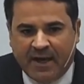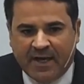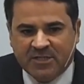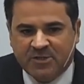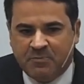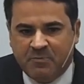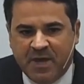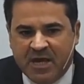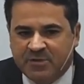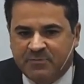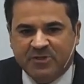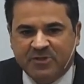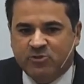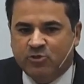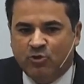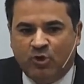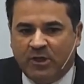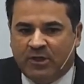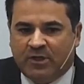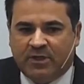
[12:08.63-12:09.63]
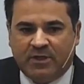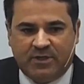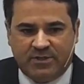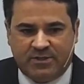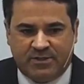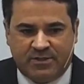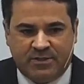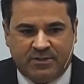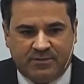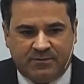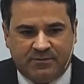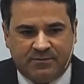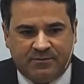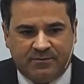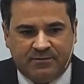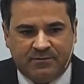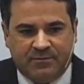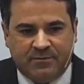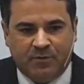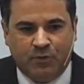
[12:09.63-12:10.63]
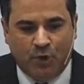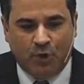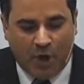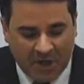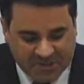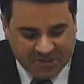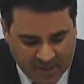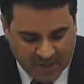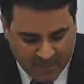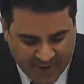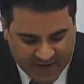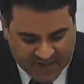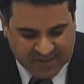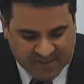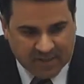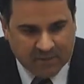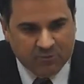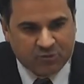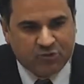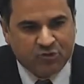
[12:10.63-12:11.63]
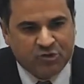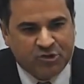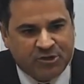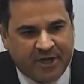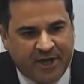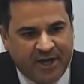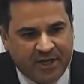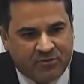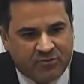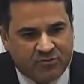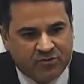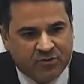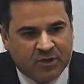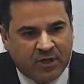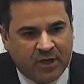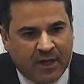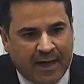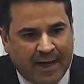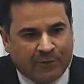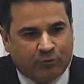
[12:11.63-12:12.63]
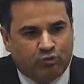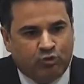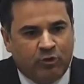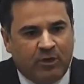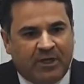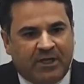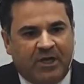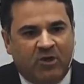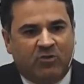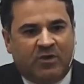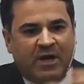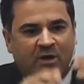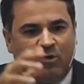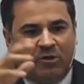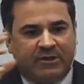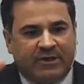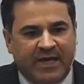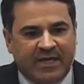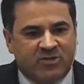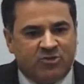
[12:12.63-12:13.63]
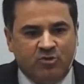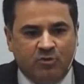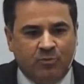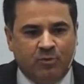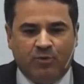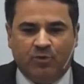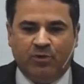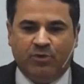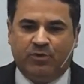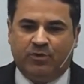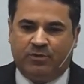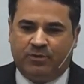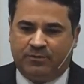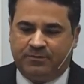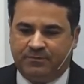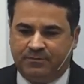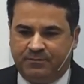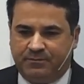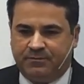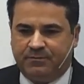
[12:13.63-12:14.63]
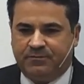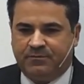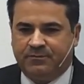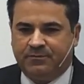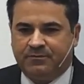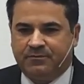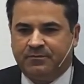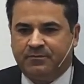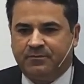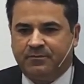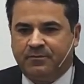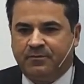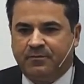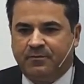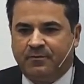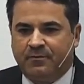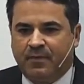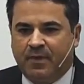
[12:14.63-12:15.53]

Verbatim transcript: Because the church also goes go through the same trials. We are also subject to everything that happens in the world.